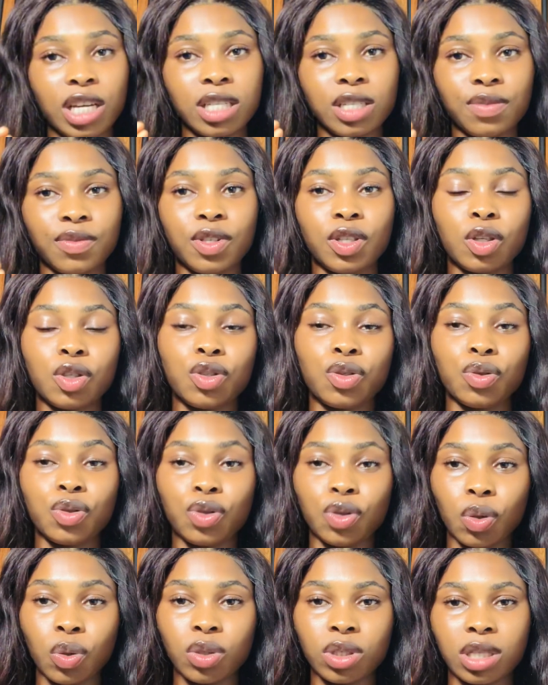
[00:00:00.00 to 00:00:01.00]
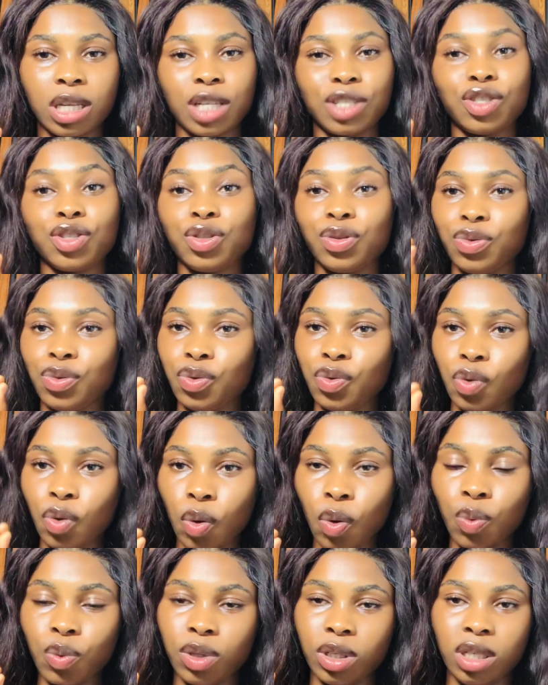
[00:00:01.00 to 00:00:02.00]
this video to those that you
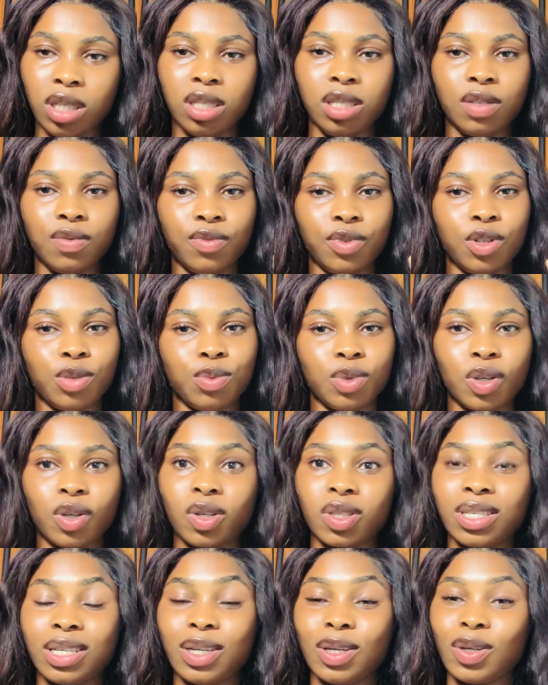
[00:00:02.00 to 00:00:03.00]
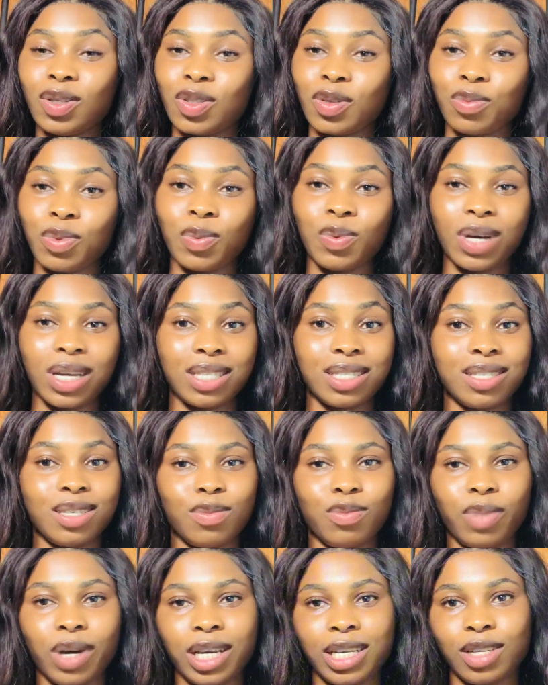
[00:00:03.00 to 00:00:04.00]
know will need this video, because a lot of people are still
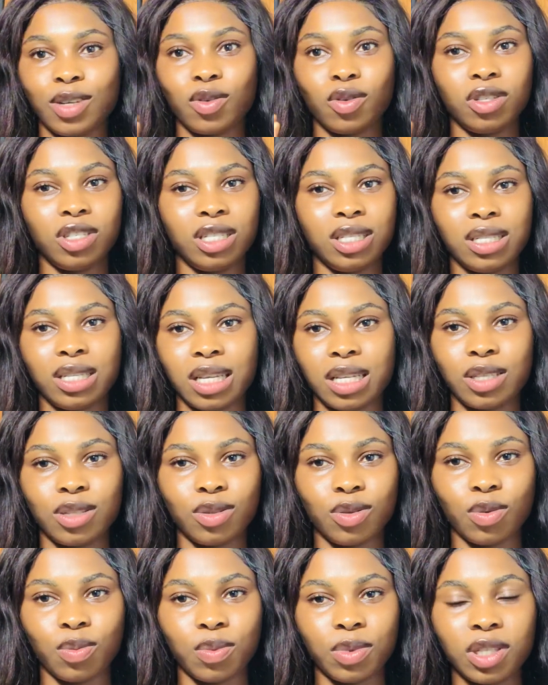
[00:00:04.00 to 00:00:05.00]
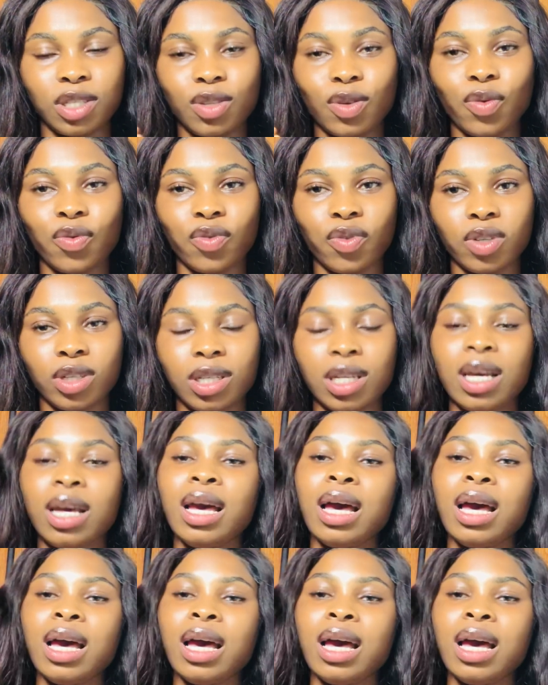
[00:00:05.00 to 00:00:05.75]
buying Kojie San soap. It's not funny.